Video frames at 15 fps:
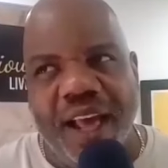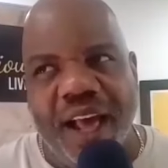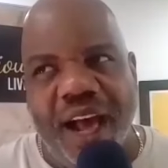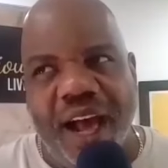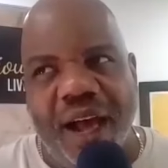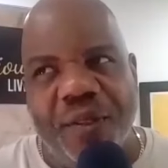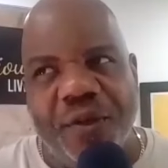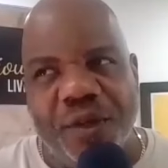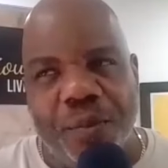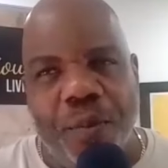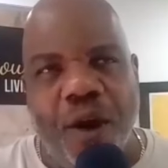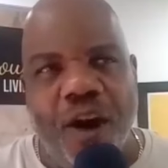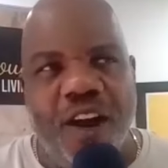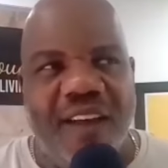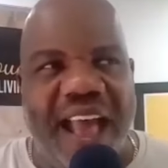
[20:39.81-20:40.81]
Uh, there's a
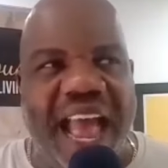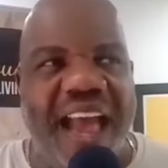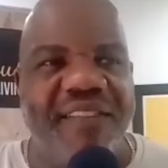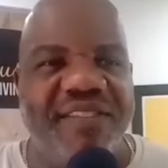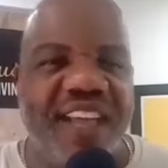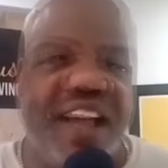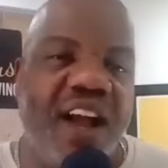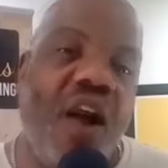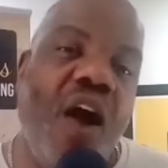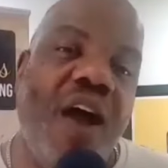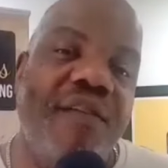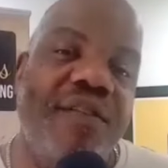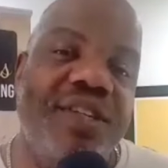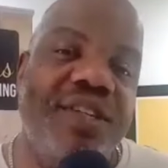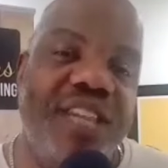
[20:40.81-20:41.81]
part of having that
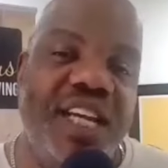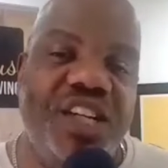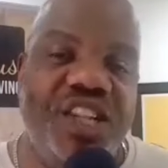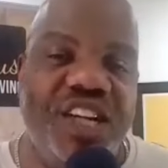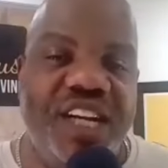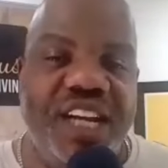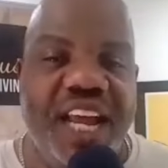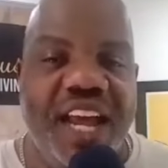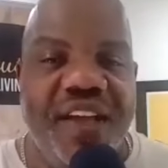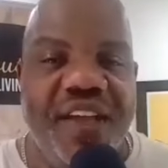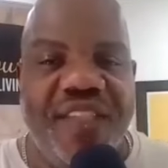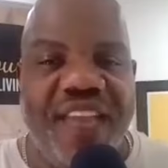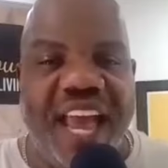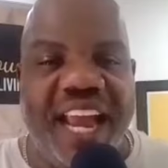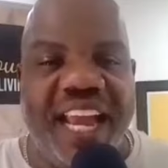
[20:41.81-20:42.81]
conversation
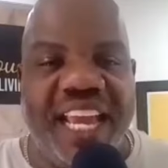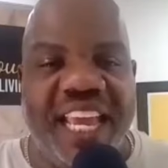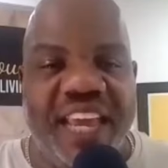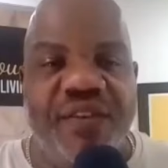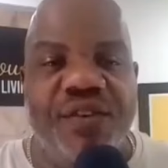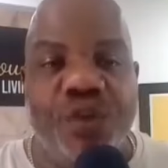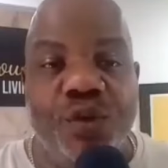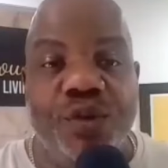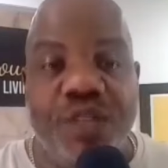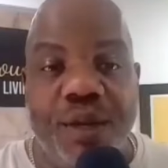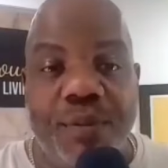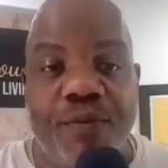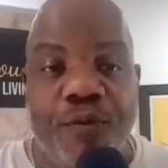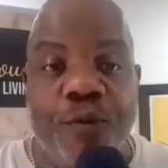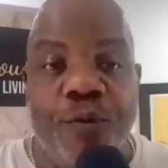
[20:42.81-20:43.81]
that gives you
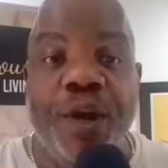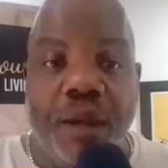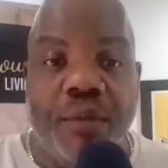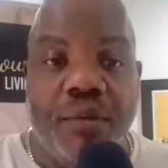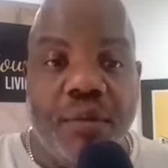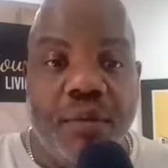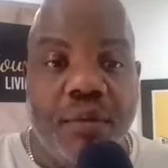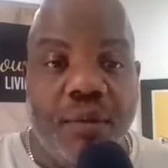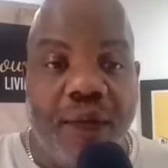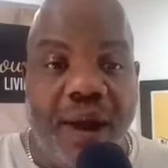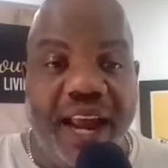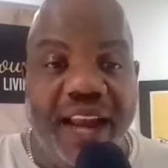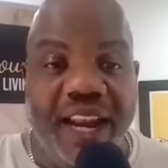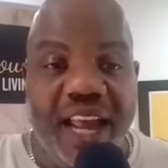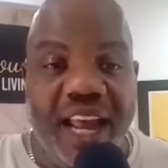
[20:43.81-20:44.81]
some freedom,
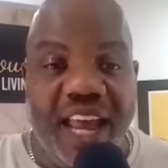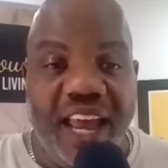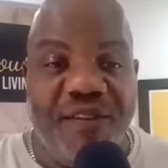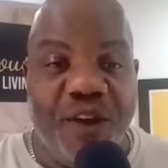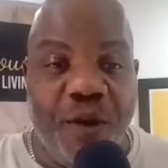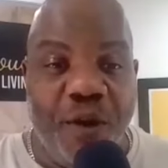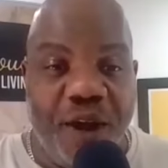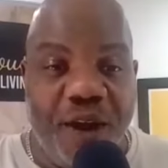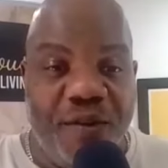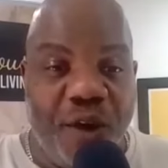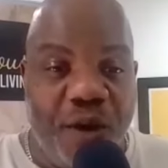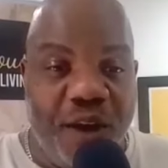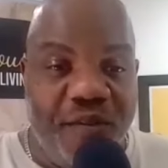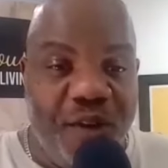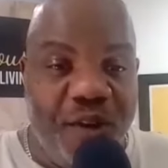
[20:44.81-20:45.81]
right? If you're if
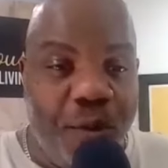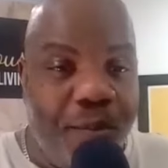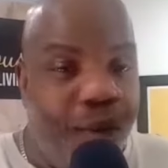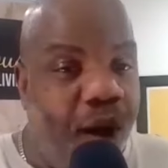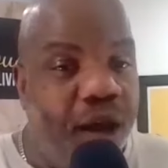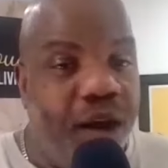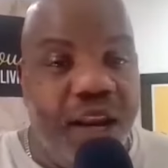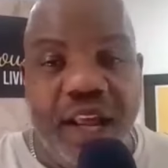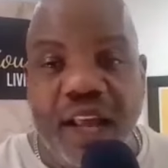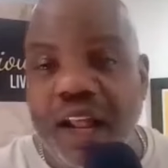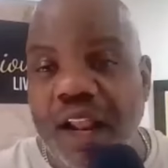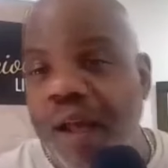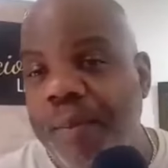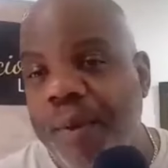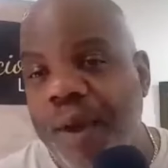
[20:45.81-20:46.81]
you're if you're bottling
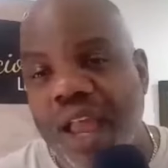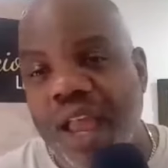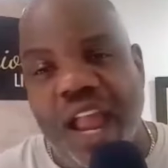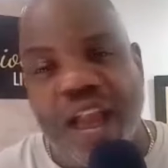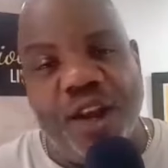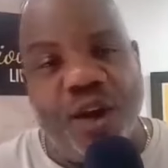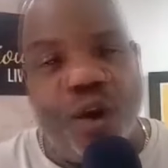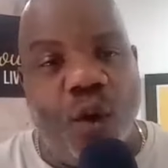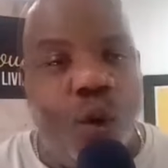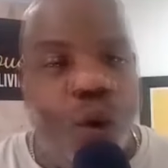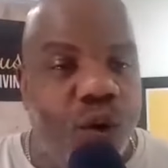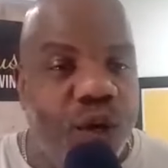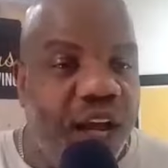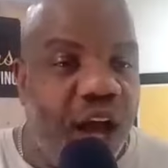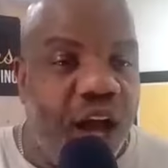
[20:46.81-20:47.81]
up and you're
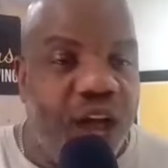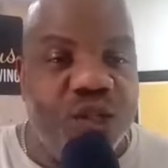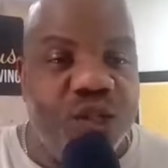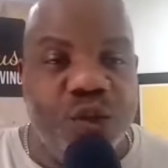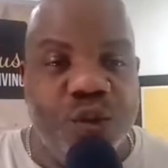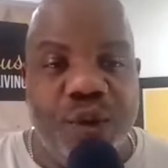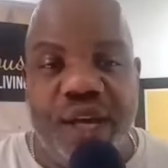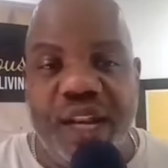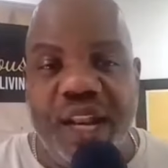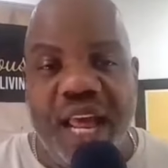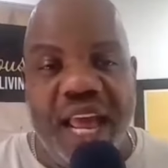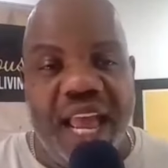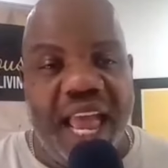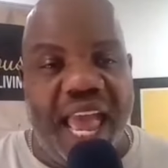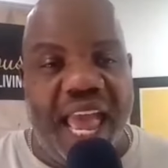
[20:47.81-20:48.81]
holding on to it
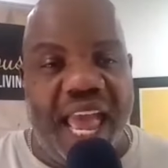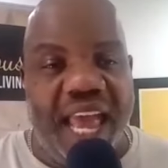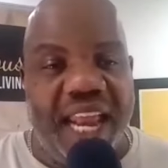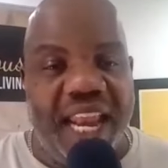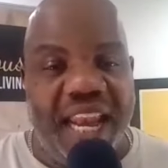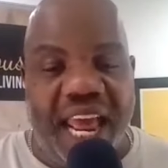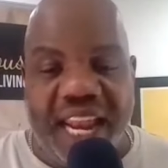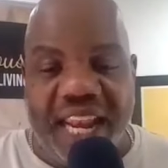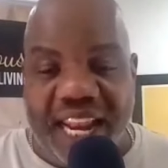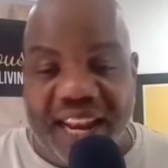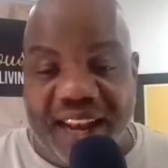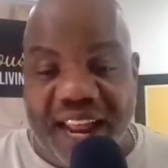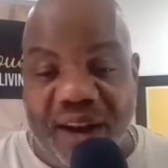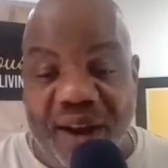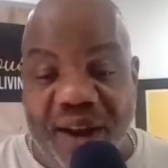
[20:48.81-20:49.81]
and and
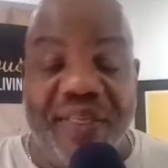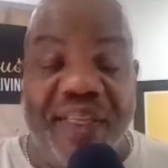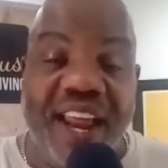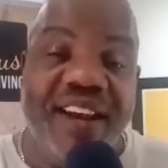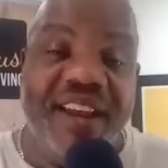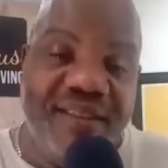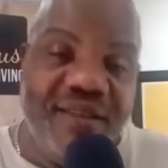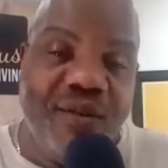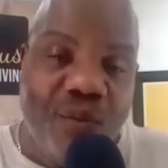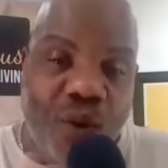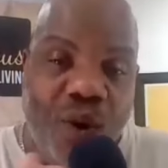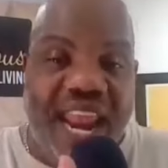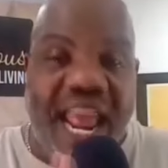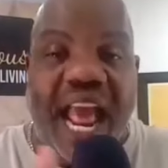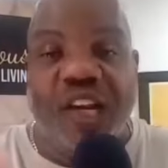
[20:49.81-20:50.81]
and and, and then
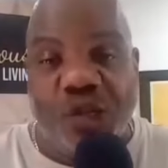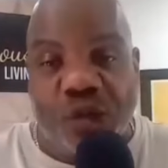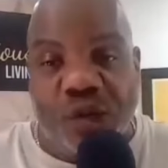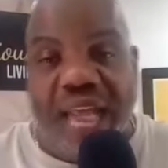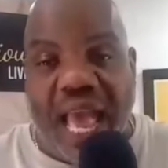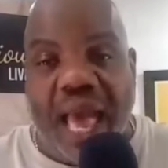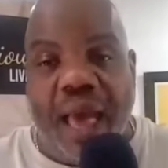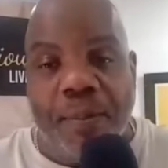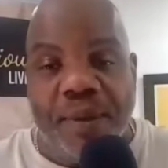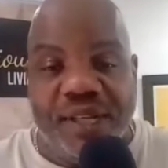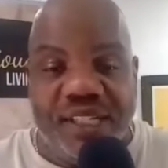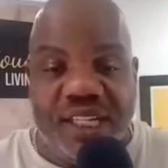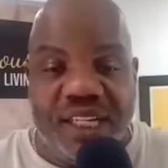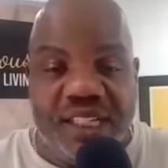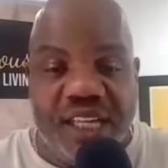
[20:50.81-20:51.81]
what naturally
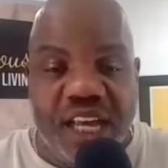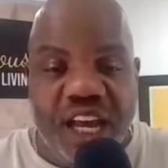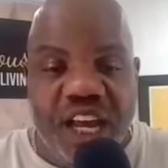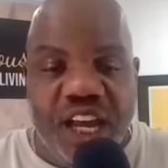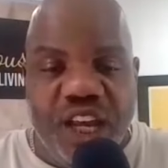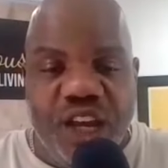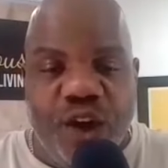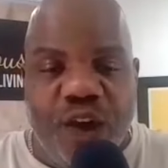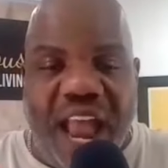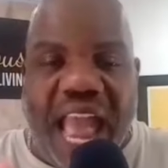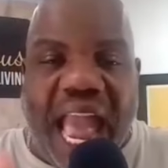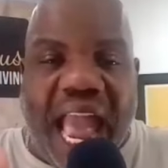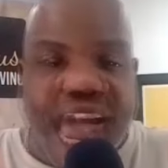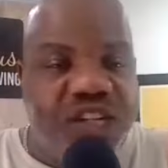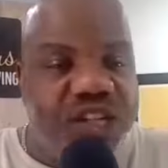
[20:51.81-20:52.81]
happens is your
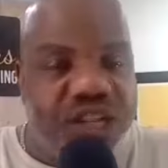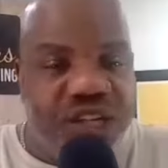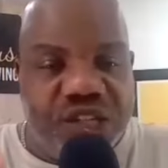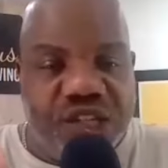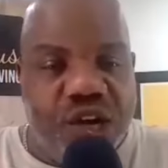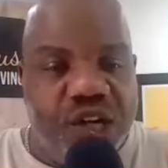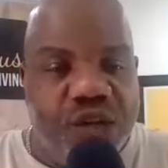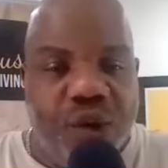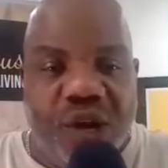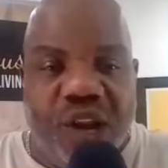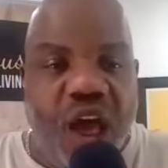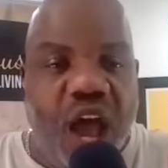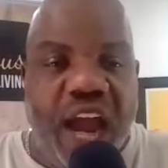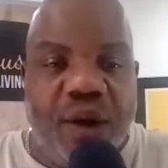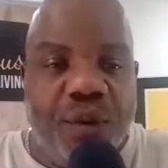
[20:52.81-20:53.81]
actions start to
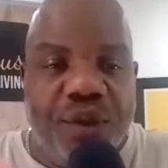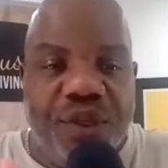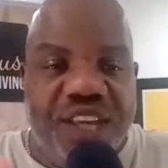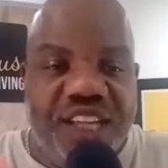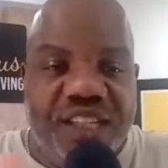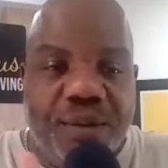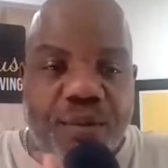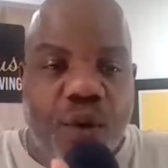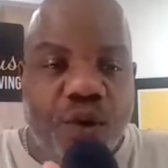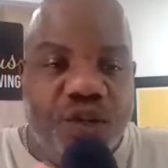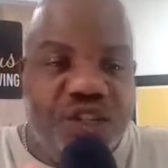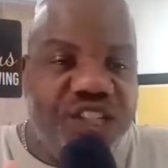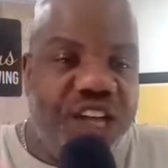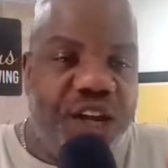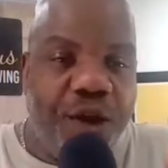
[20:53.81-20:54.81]
align with these
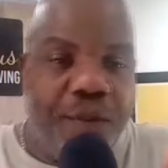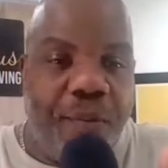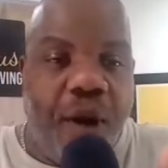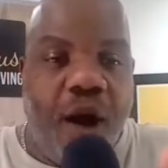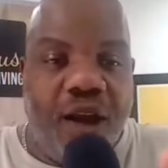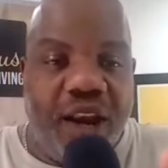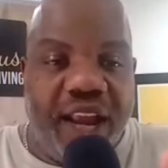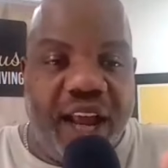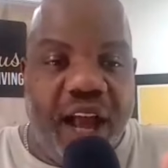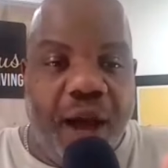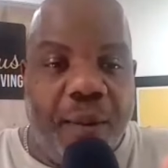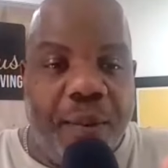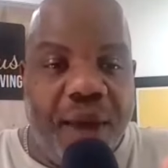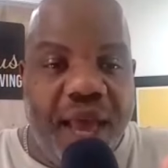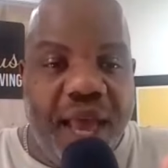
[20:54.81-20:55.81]
emotions that you're bottling
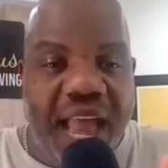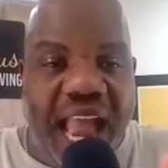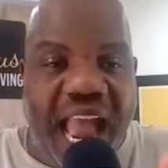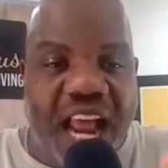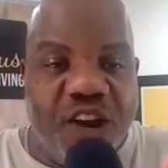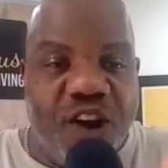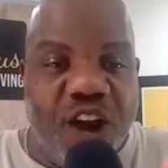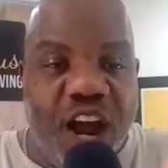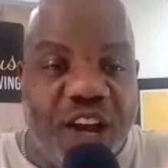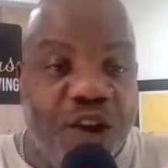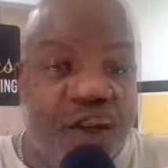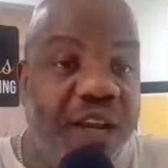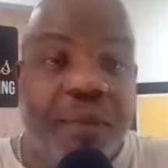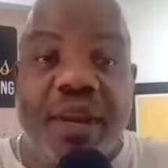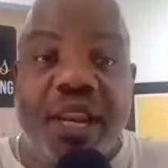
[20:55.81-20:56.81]
up and you're and
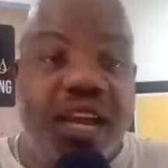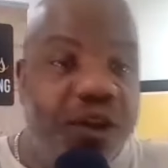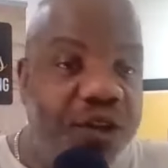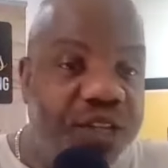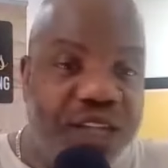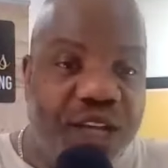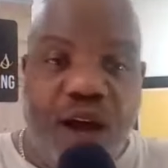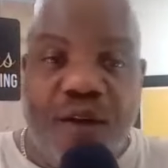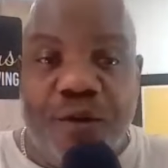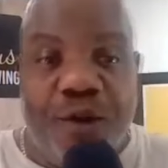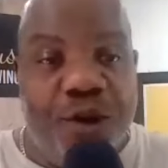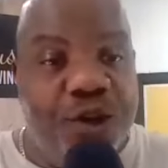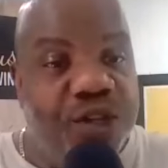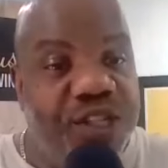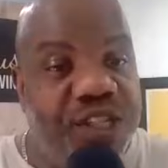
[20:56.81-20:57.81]
you're limiting yourself or
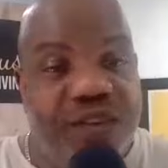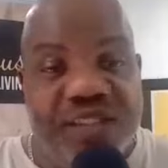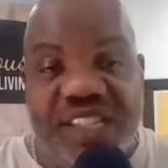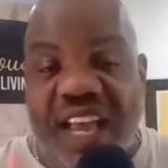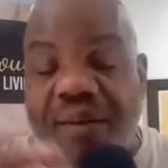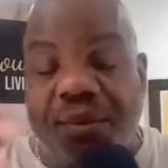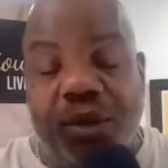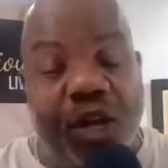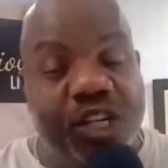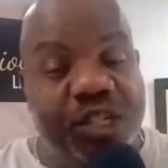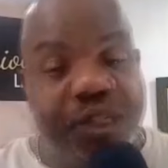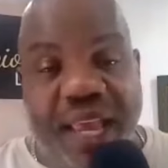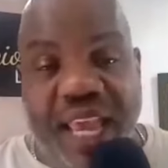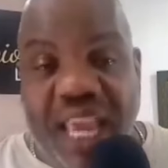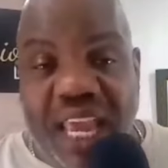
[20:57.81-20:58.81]
you're self-sabotaging
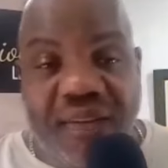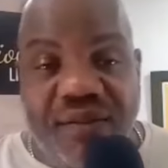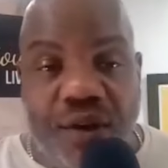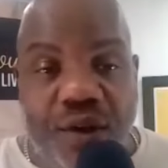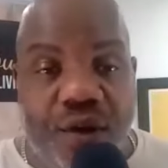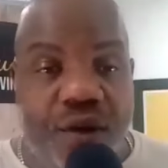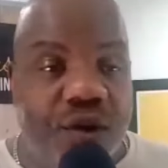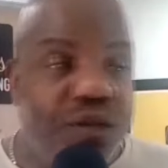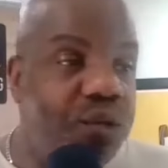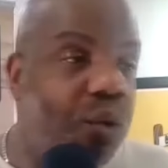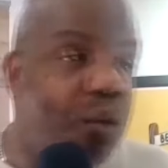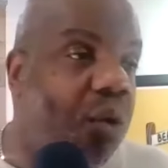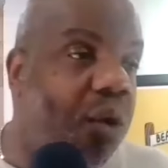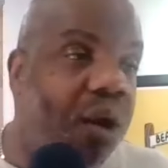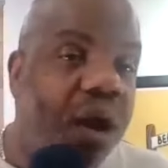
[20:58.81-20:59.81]
behaviors
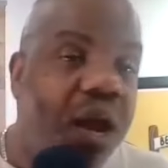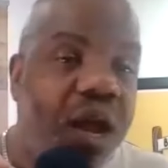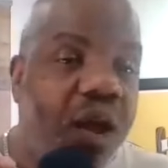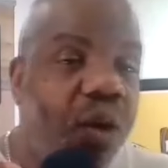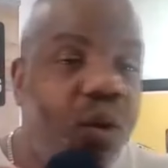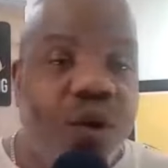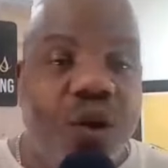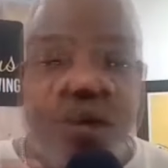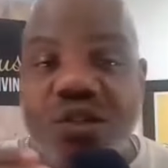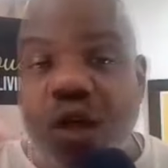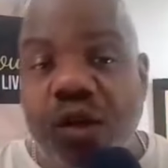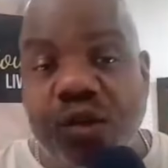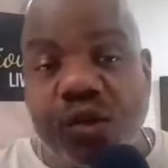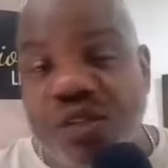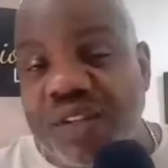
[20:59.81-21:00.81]
or who knows
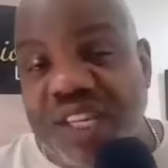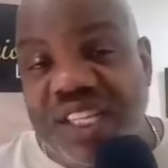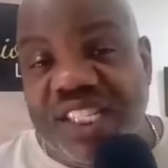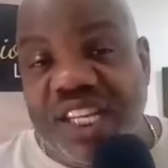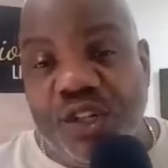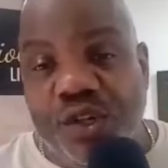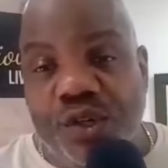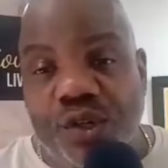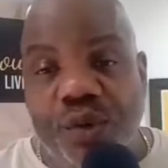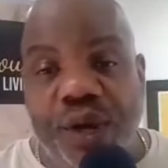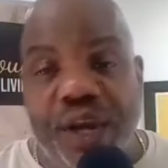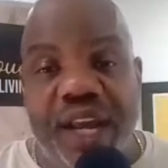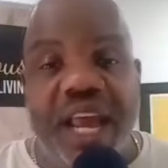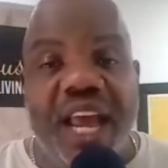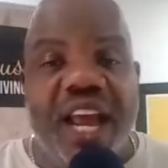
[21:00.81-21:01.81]
all sorts of things that you're
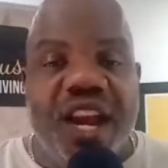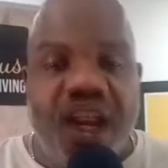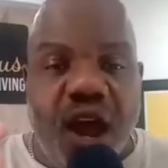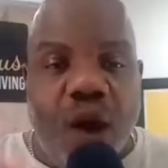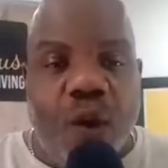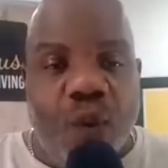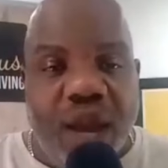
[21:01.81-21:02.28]
doing not